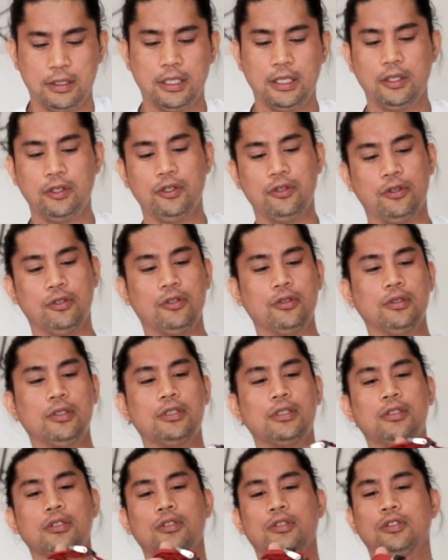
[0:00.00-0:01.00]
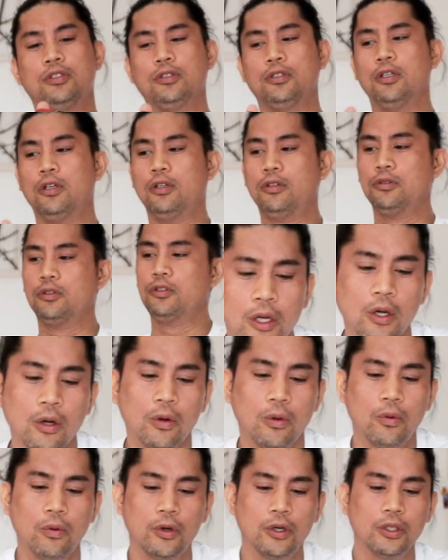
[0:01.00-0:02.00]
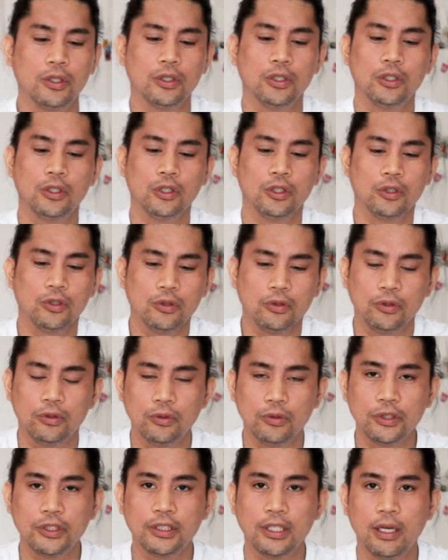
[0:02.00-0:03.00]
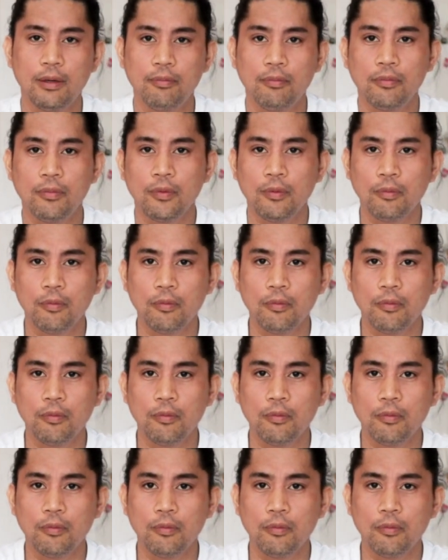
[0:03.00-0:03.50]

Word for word: and you're good to go or to do some